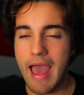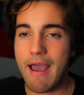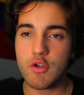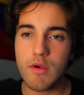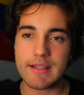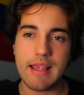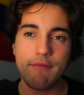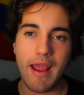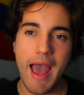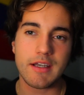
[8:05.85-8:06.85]
Have you guys
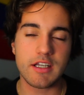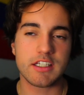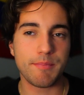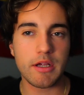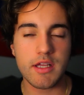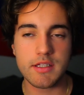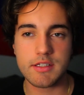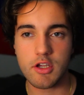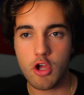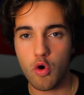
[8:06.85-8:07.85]
ever had an
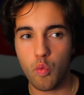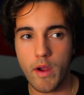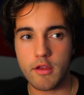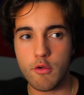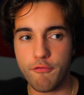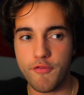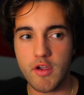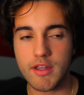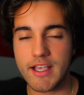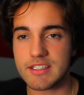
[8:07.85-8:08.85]
experience where you
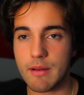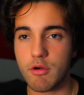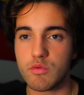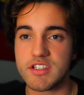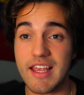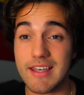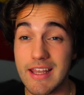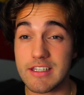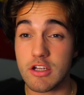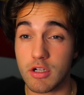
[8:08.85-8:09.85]
feel like someone was sent
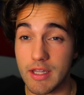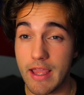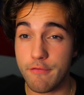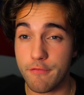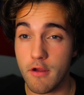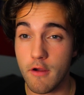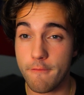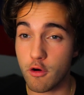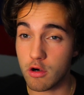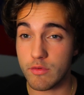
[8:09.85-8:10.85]
into your life
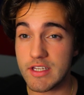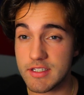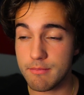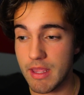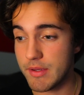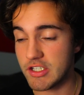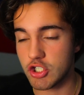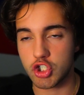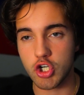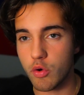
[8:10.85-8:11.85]
for a reason, maybe to
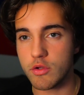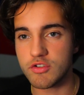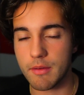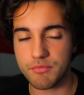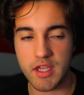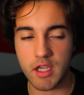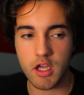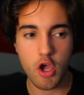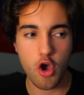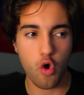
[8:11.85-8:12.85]
show you something
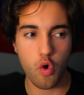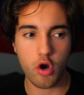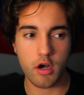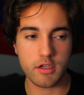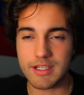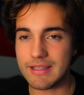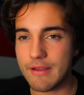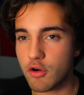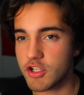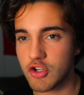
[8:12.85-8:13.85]
or
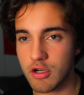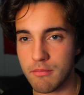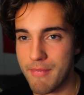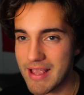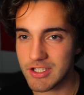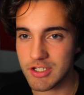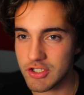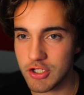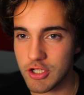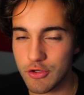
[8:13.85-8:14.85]
deliver a certain
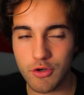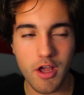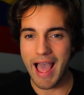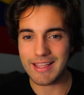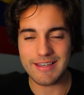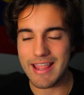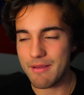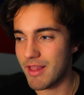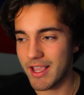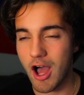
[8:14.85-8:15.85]
message to you? I can
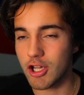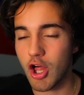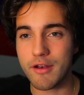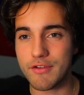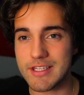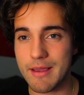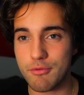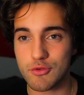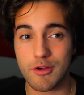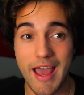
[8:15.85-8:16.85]
name like a lot of
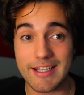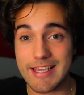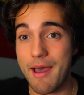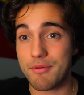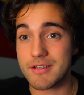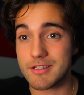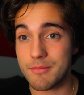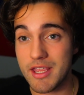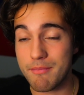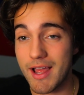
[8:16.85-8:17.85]
examples where that's happened to
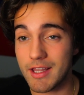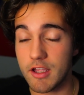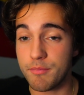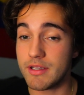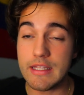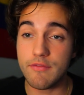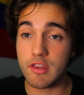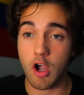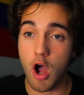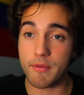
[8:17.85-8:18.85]
me in my life, but leave in
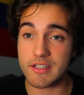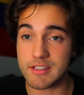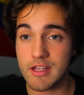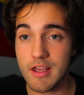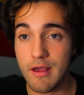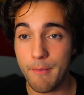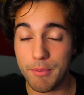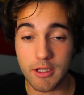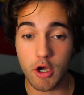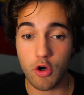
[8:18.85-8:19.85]
the comments
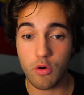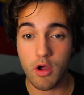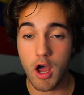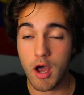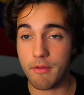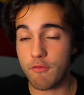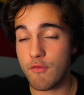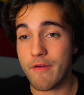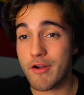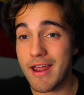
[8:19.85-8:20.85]
below um, if
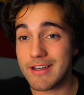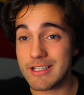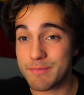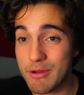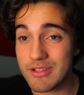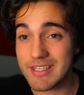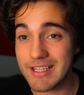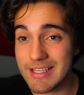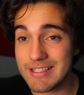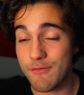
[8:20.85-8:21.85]
you've ever had an experience
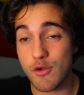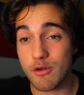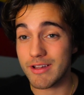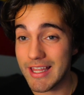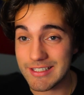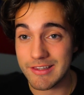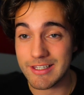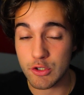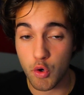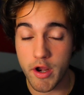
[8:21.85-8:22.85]
like this, if you can relate to
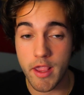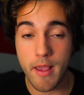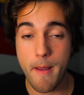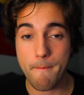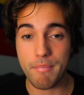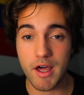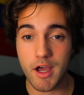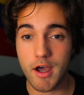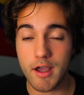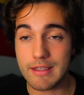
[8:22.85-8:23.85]
this story. But
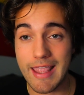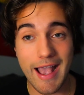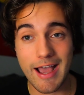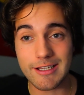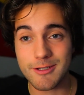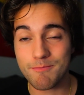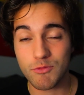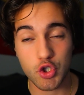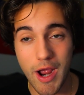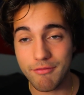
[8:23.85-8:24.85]
uh, yeah, guys,
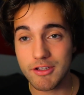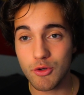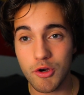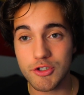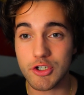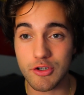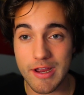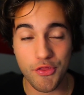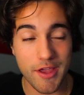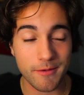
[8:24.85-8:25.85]
traveling the world is a
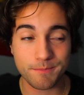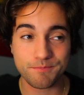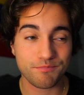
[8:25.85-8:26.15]
great thing.